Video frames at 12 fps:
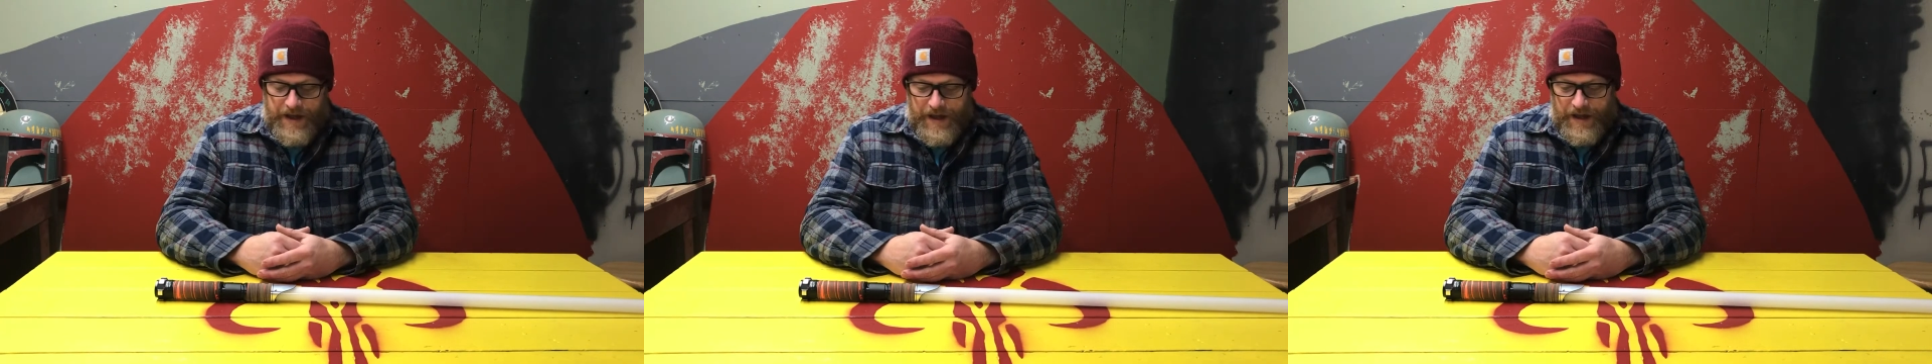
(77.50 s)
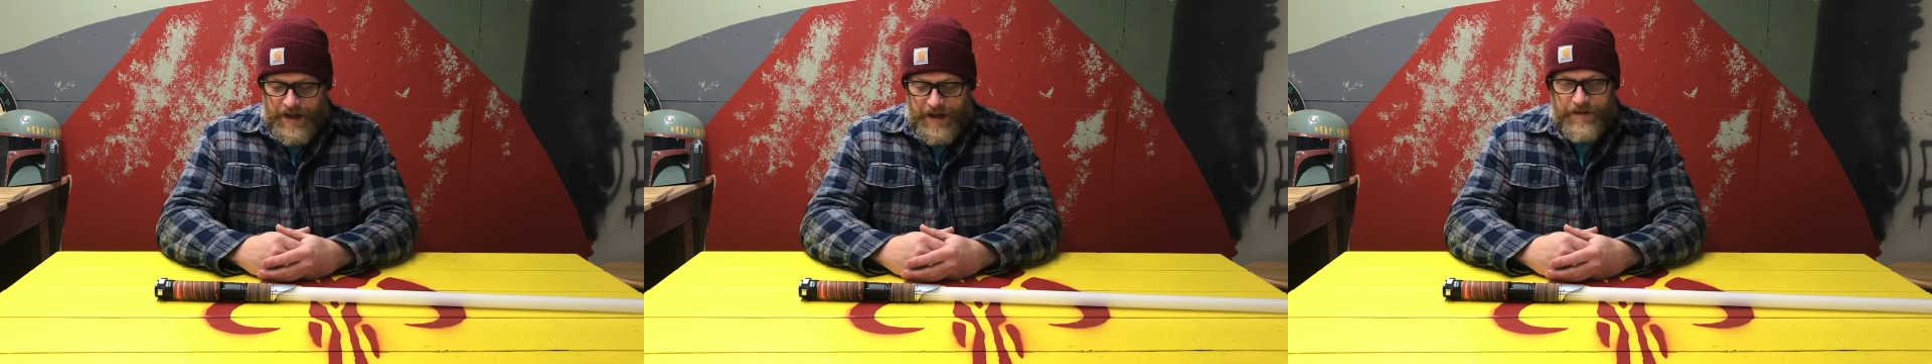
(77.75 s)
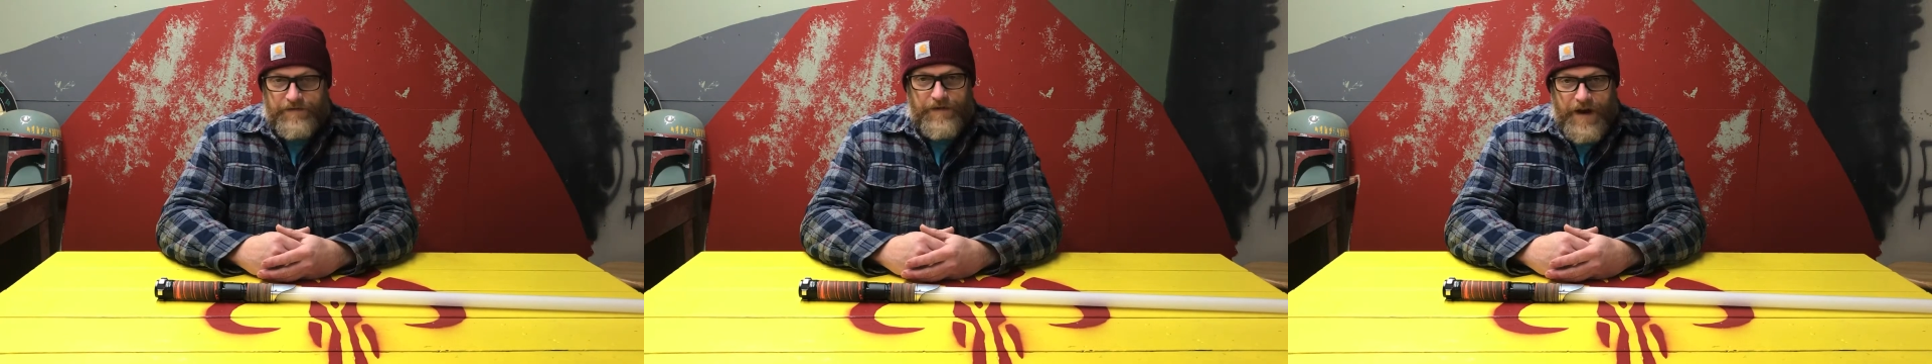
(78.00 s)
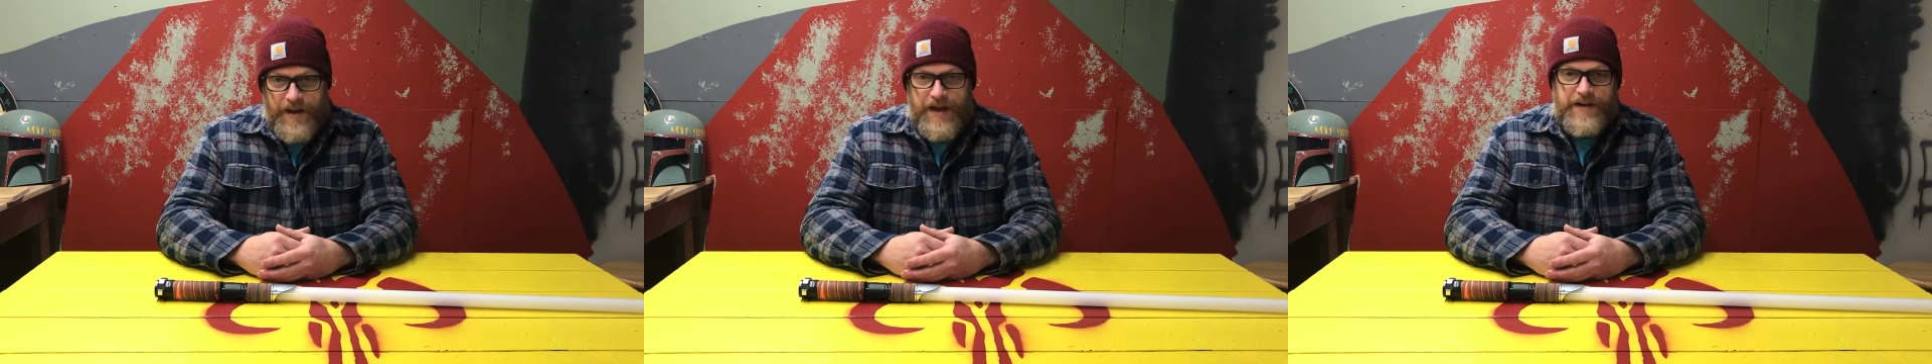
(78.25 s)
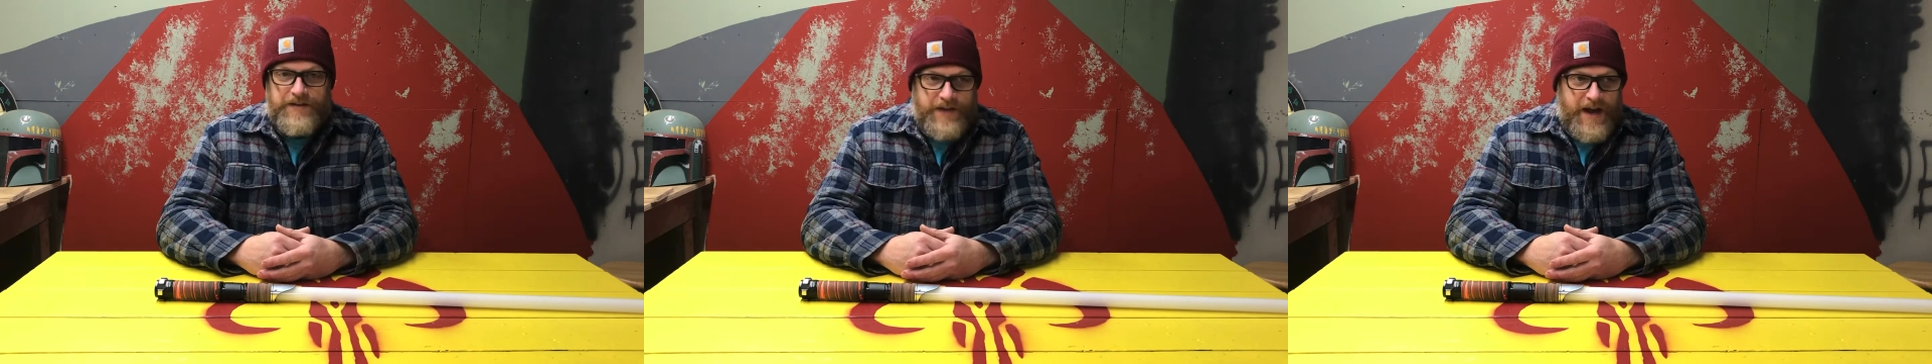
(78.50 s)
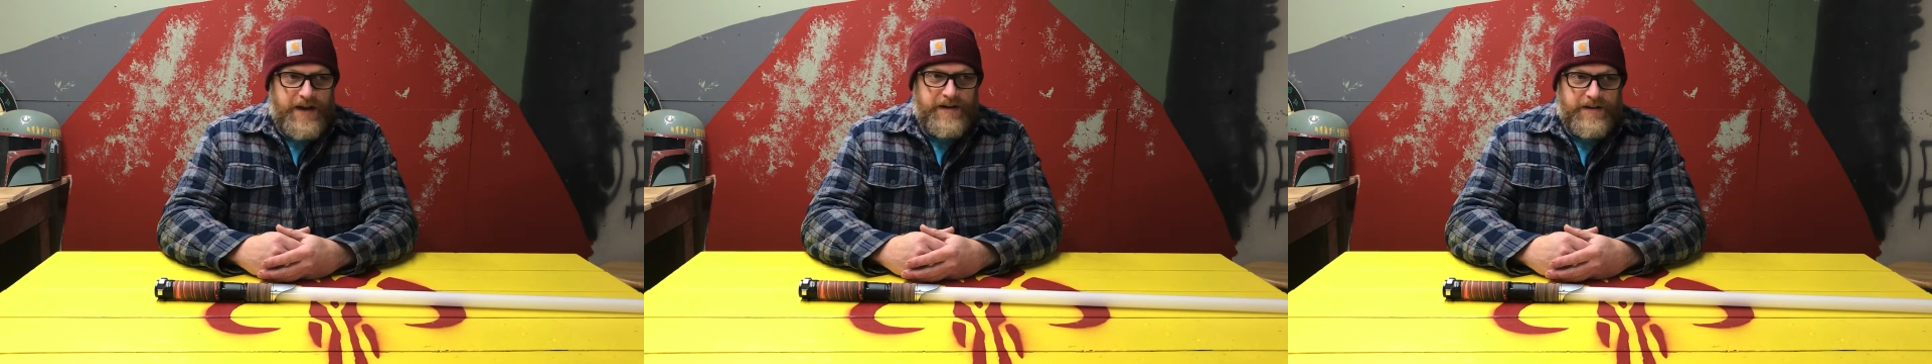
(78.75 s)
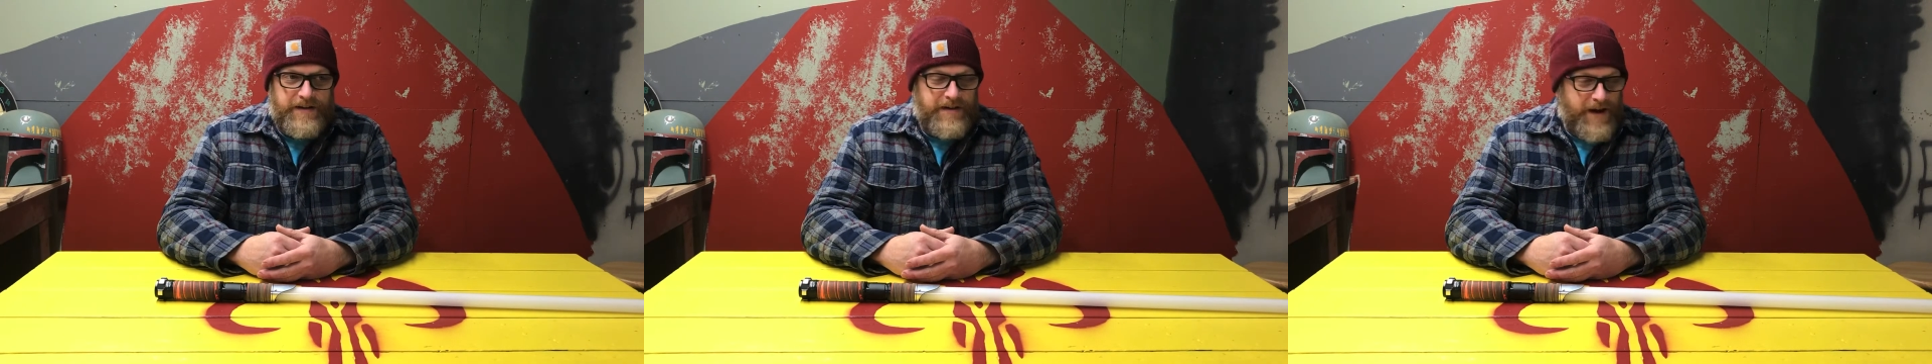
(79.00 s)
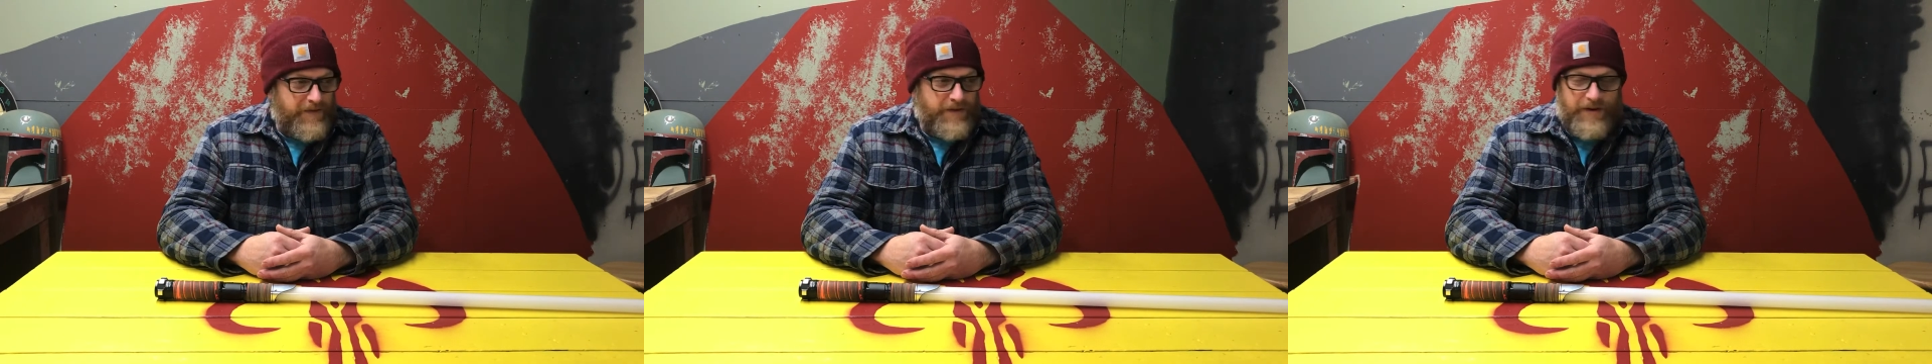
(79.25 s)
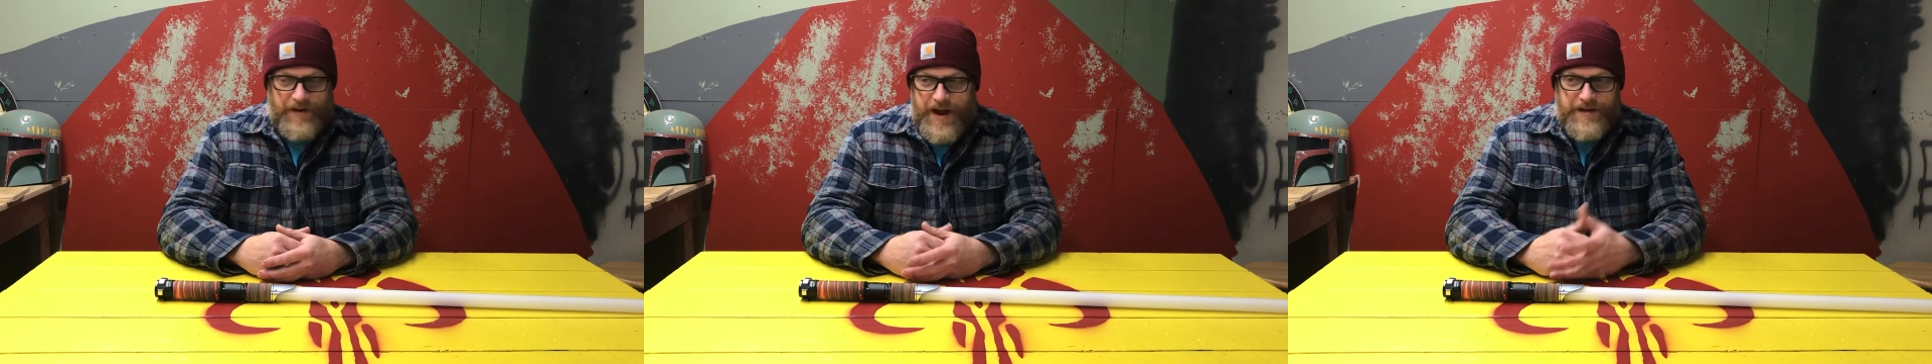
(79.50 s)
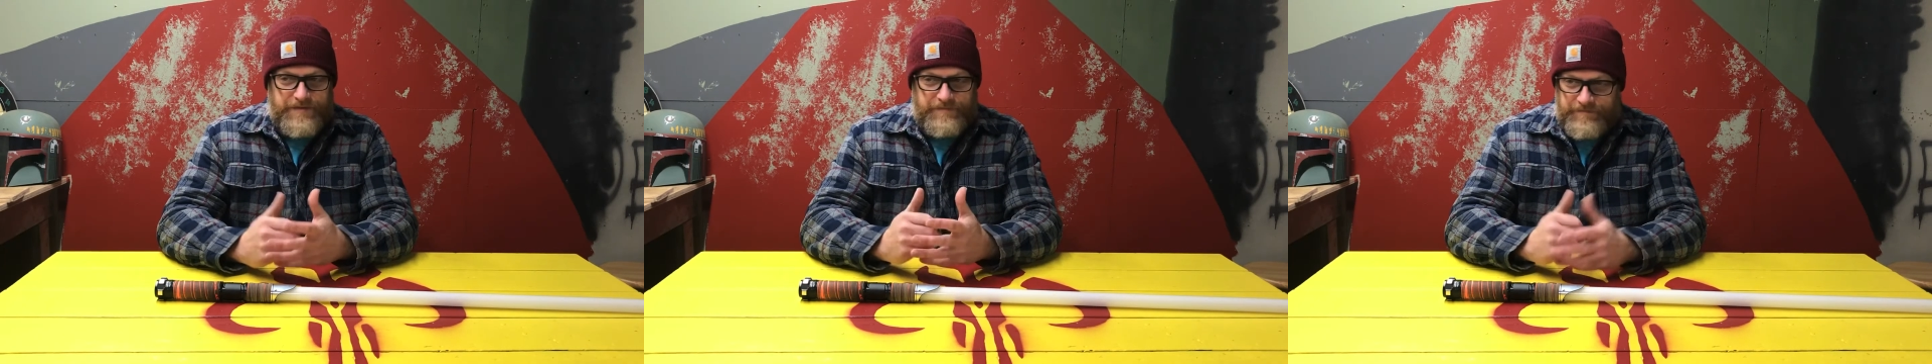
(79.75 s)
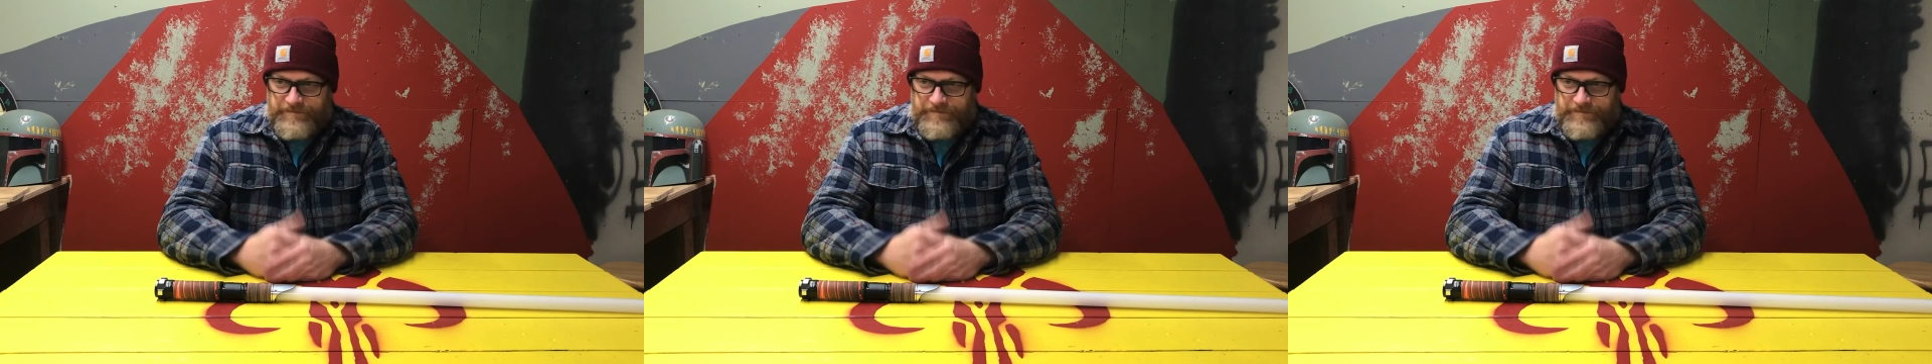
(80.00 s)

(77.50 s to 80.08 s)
and finally I decided after the last